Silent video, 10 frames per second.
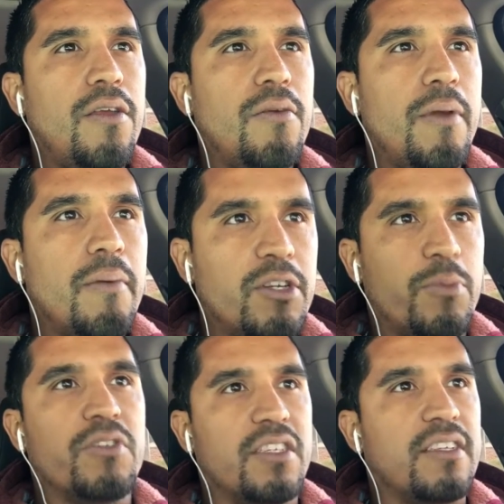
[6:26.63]
you'll be much
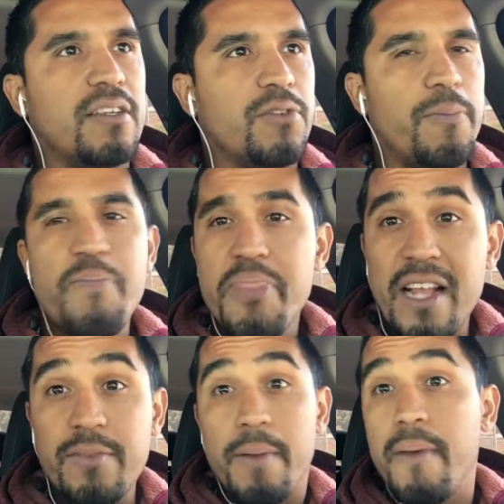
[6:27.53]
more successful.
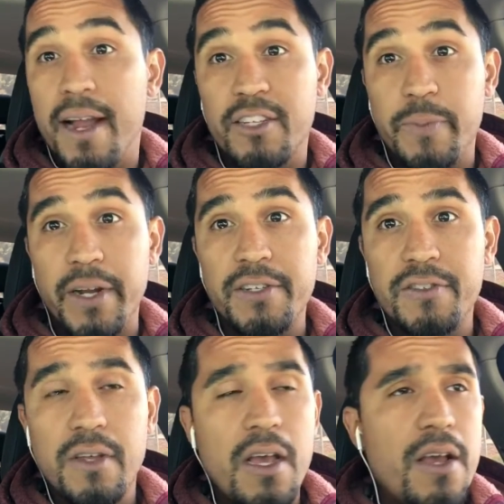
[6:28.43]
That's been my experience.